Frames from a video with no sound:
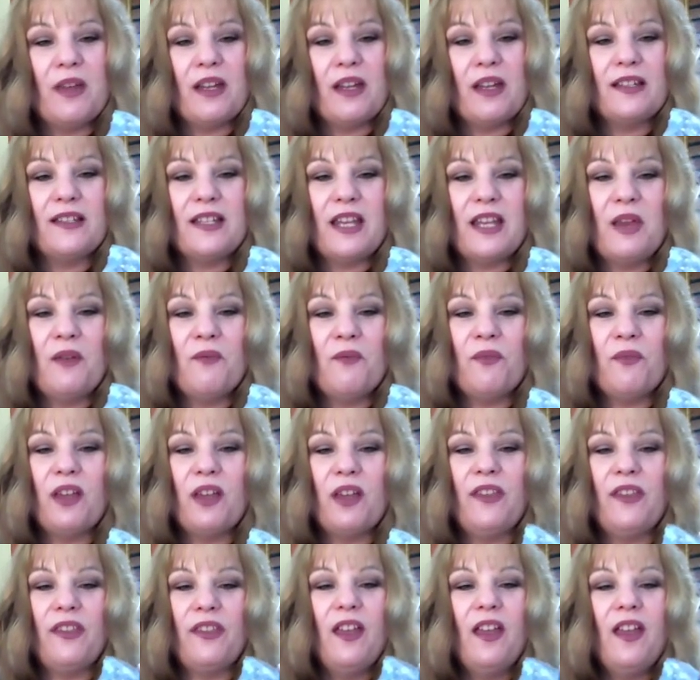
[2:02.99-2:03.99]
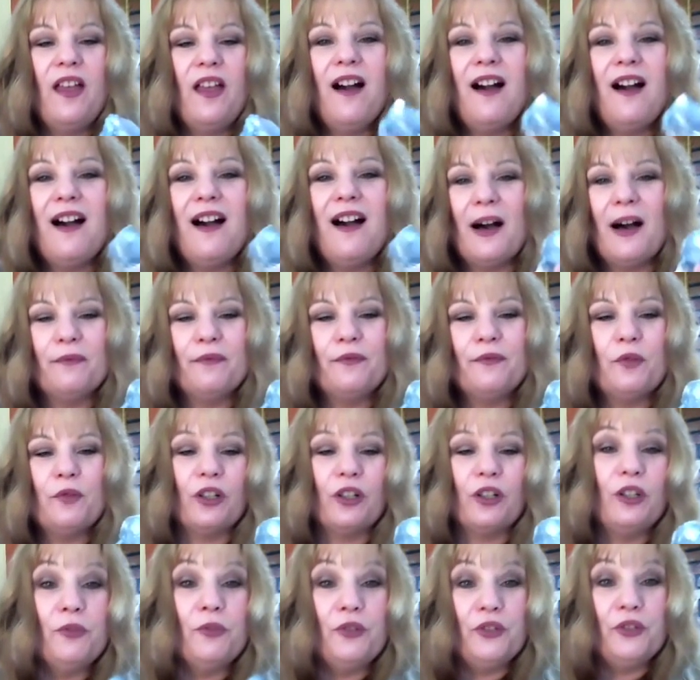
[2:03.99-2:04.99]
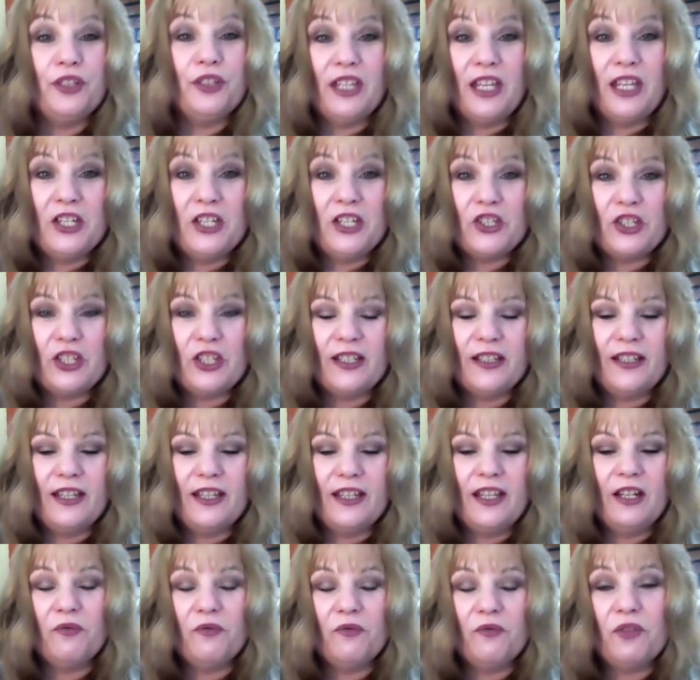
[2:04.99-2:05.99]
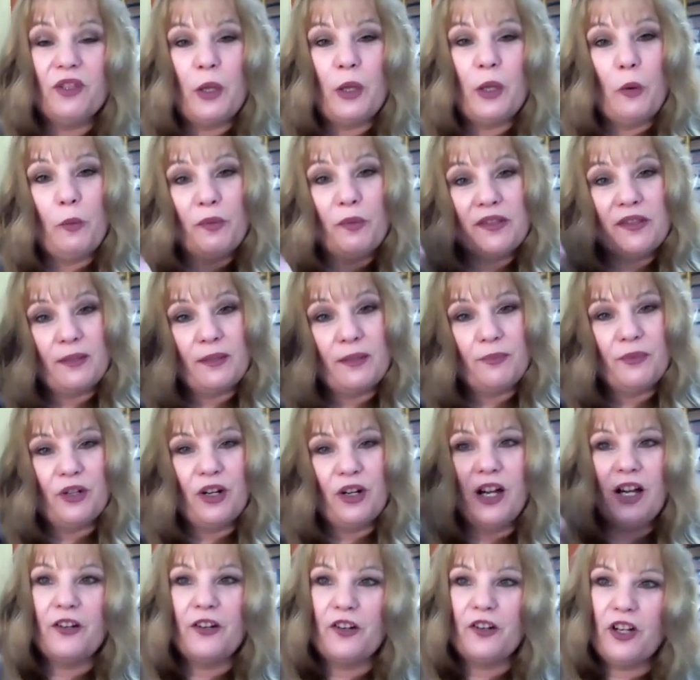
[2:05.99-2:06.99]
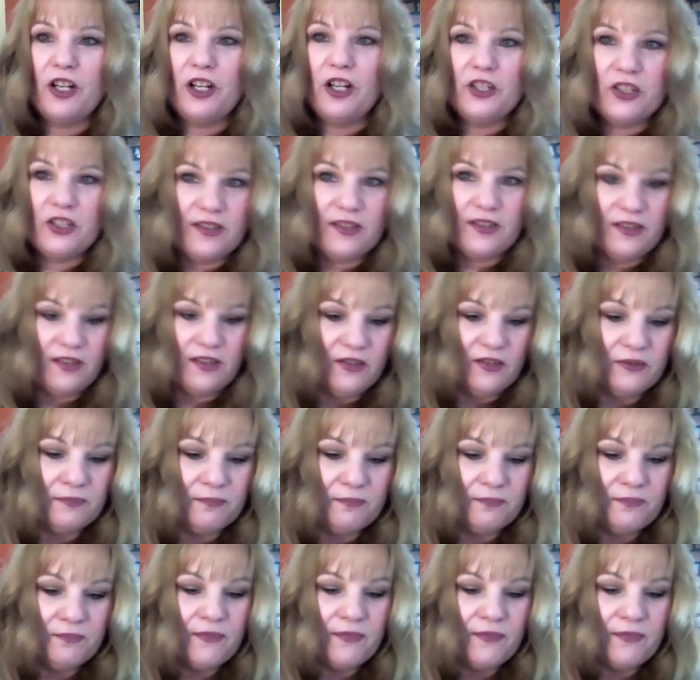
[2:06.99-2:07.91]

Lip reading: meditate with for communication, and it really opens up your higher consciousness.